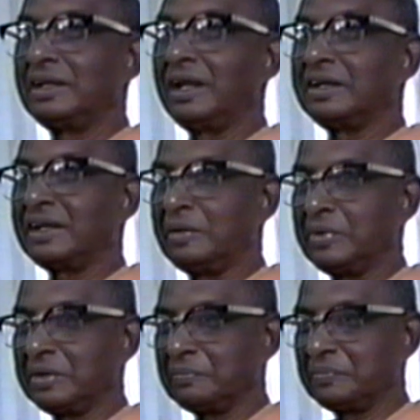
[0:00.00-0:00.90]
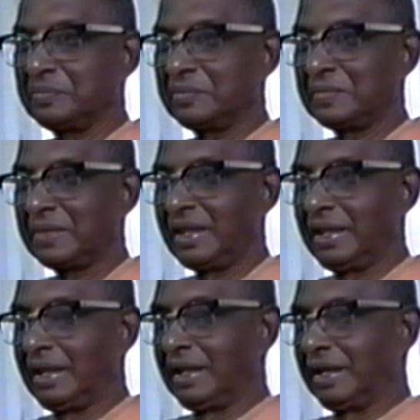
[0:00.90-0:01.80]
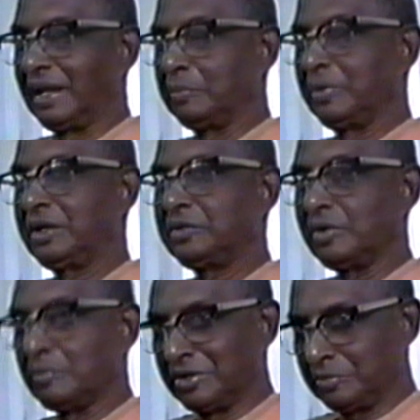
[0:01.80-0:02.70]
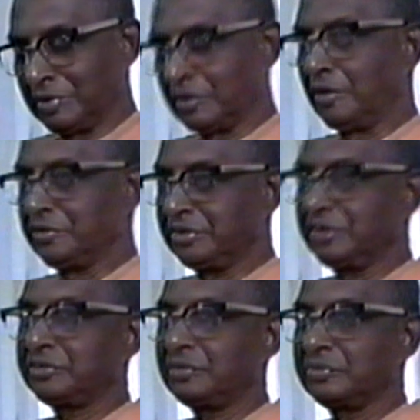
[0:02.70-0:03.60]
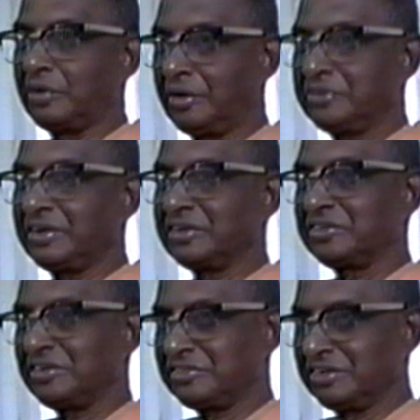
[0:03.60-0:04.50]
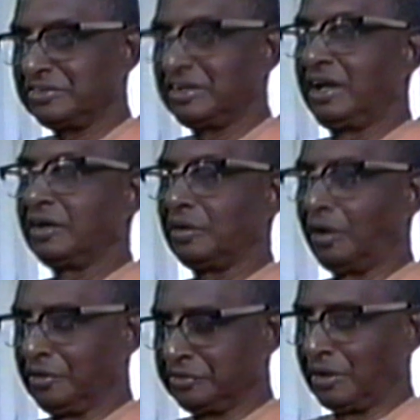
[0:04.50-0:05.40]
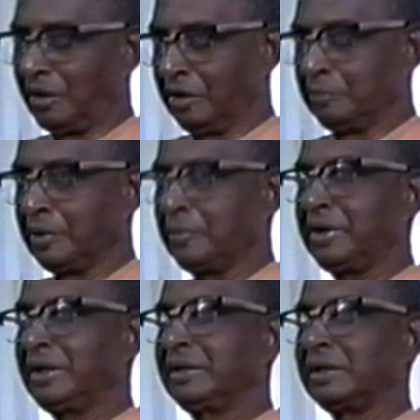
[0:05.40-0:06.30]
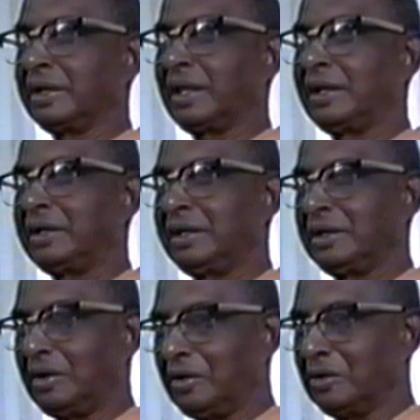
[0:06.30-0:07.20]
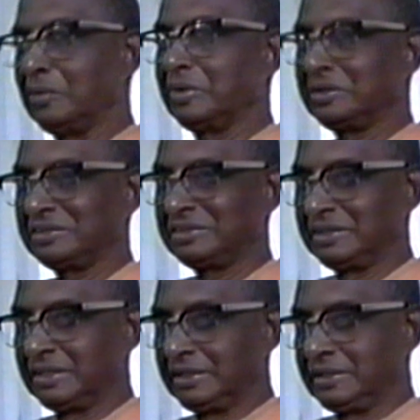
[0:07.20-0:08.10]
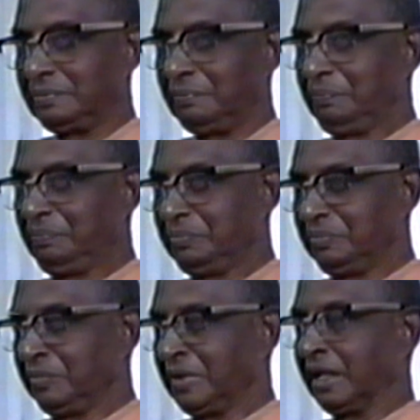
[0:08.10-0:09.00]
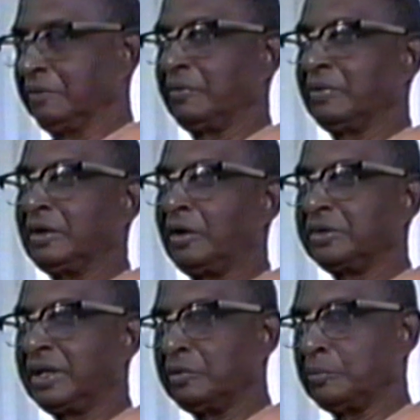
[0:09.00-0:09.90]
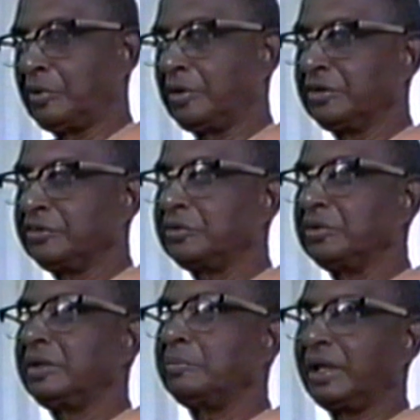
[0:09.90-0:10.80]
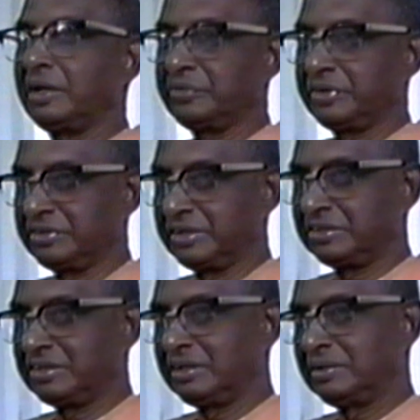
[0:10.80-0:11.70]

and can. It means we must be conscious of God's existence, God's all-pervading reality always. Then we will not give importance to the manifestation.